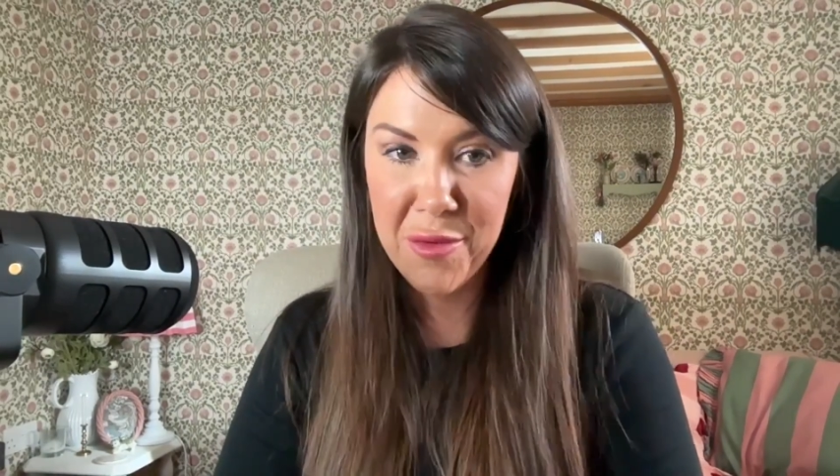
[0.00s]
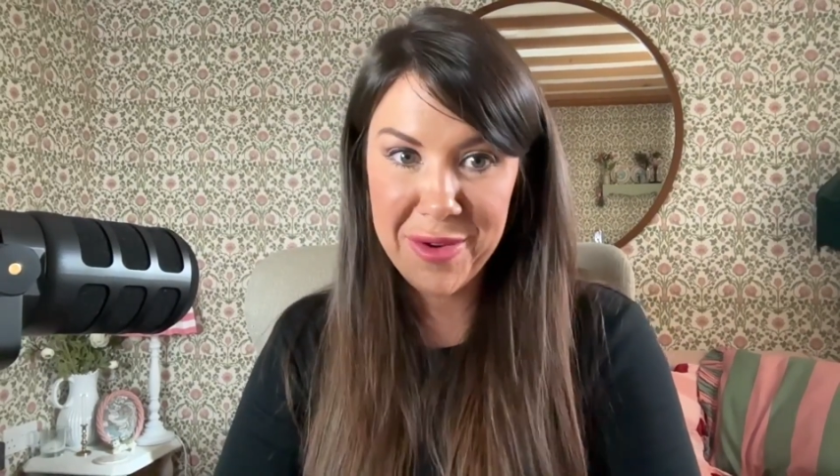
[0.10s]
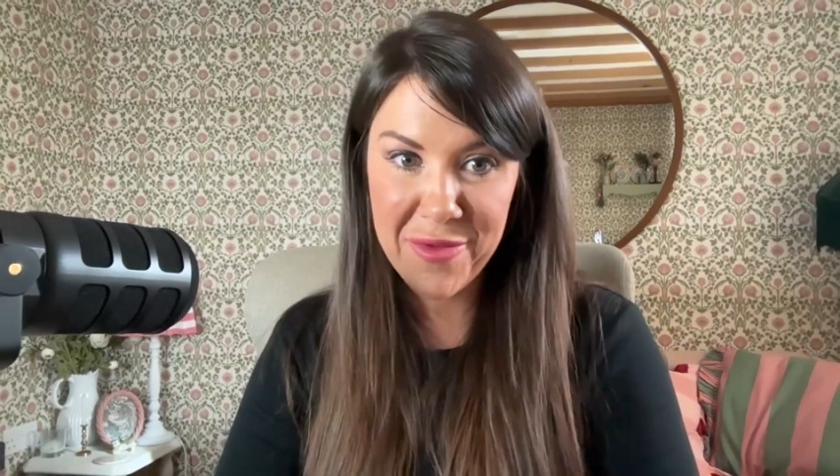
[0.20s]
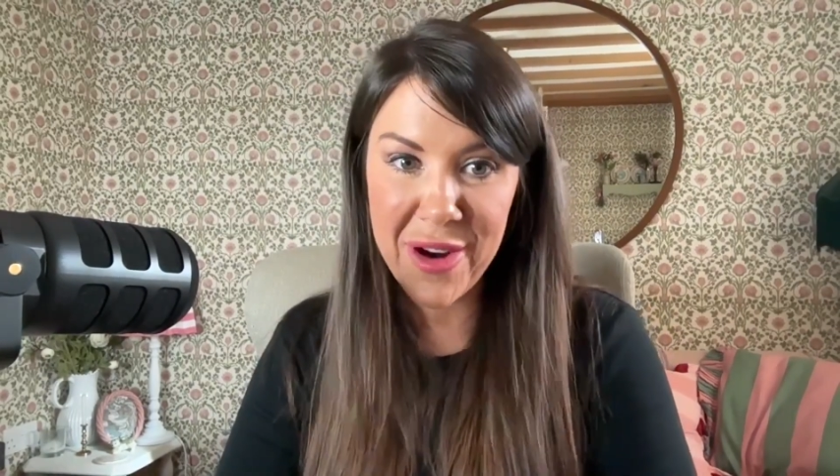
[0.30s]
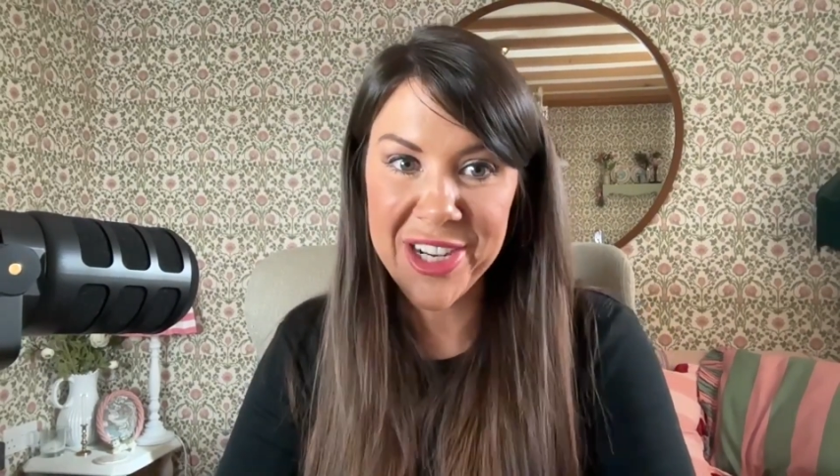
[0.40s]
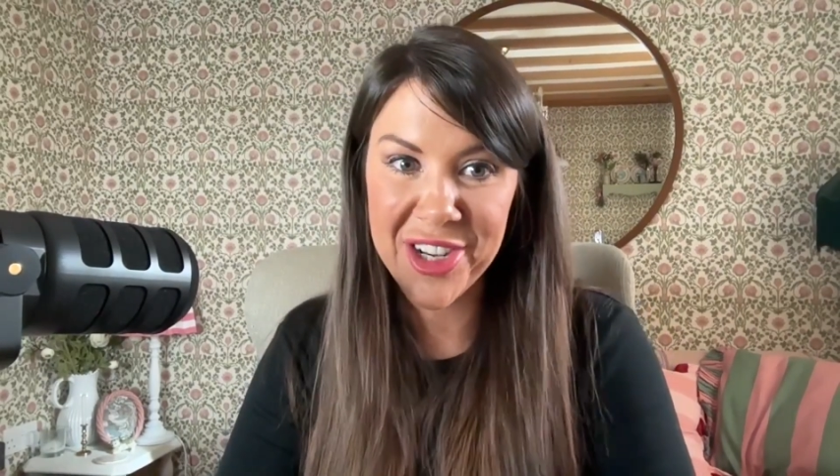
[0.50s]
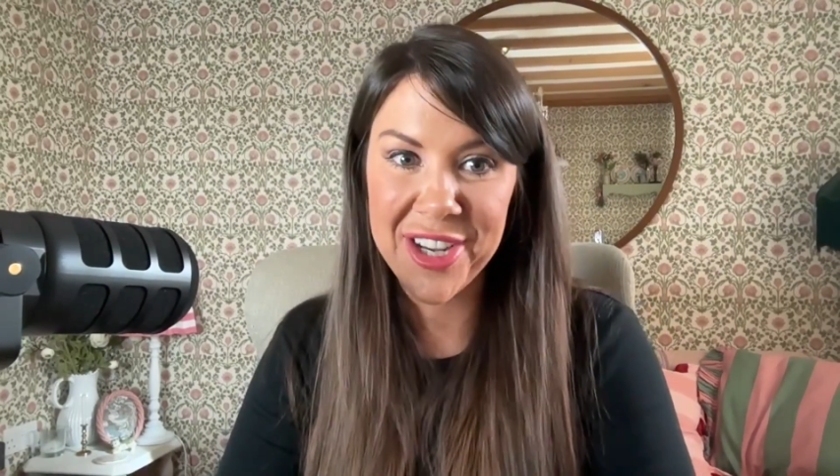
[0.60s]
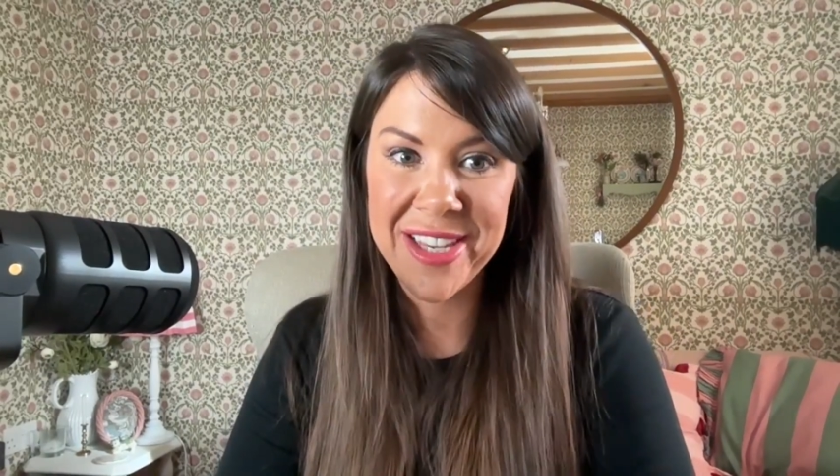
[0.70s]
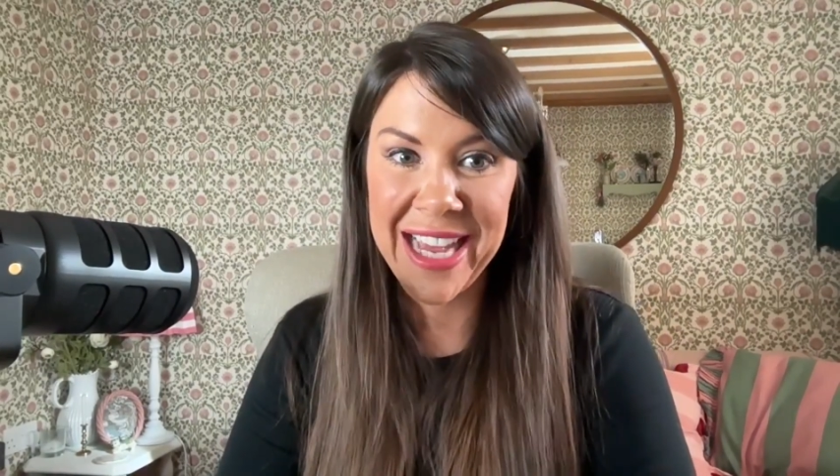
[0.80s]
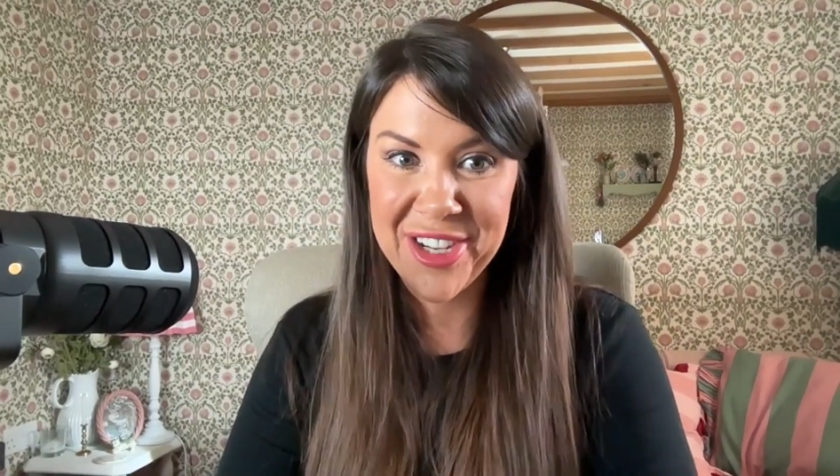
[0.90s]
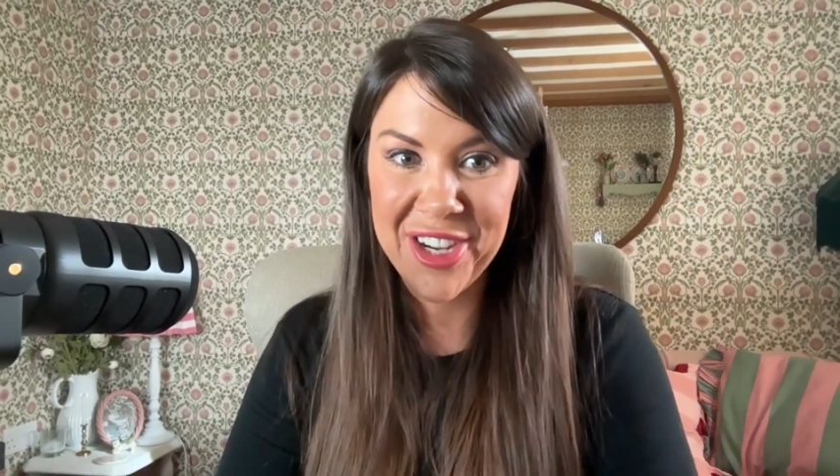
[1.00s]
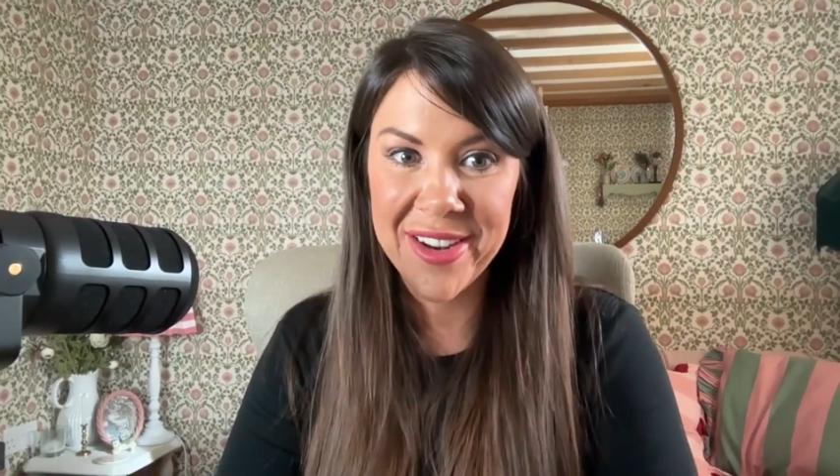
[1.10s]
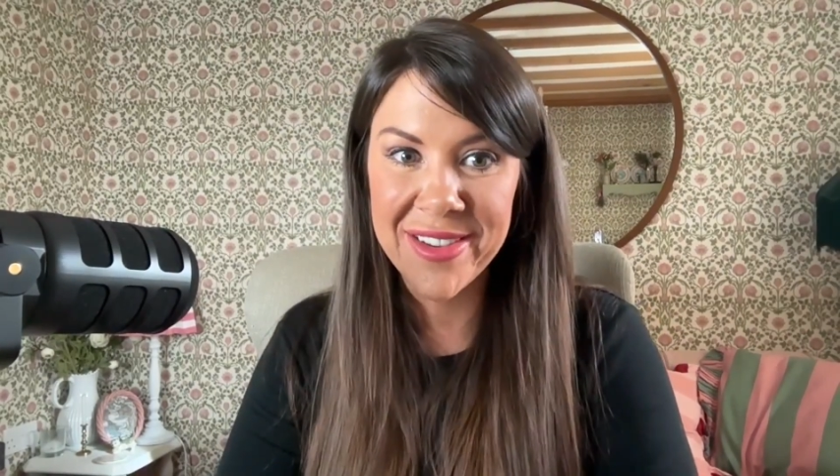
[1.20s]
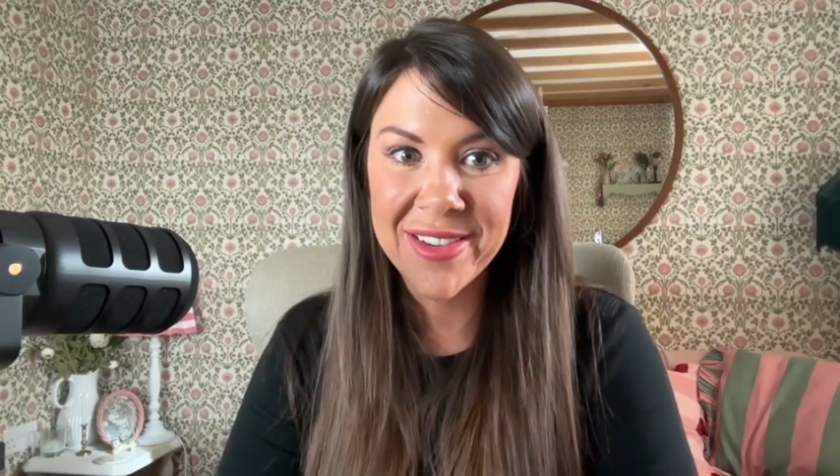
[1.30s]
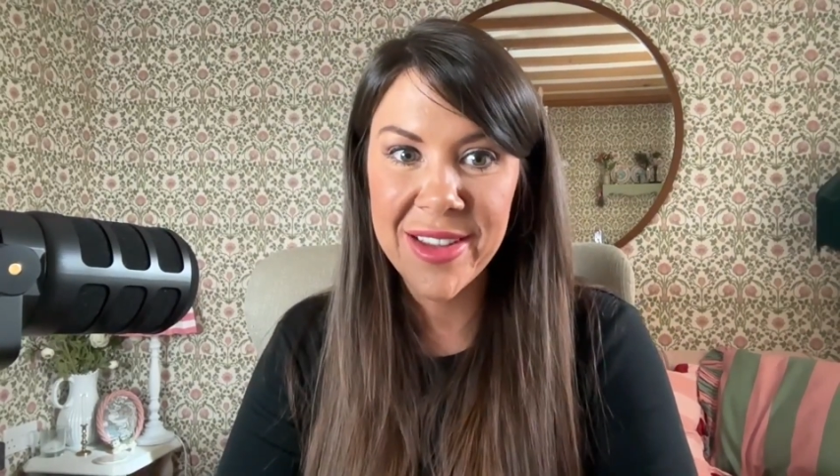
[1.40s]
refresher
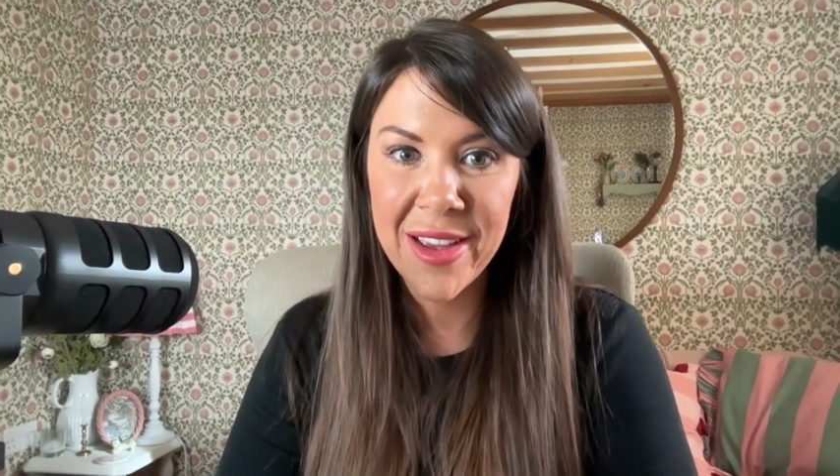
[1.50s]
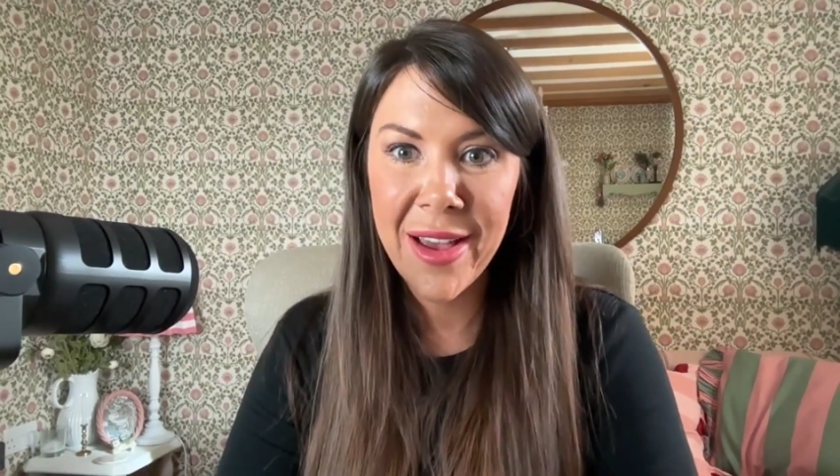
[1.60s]
sessions,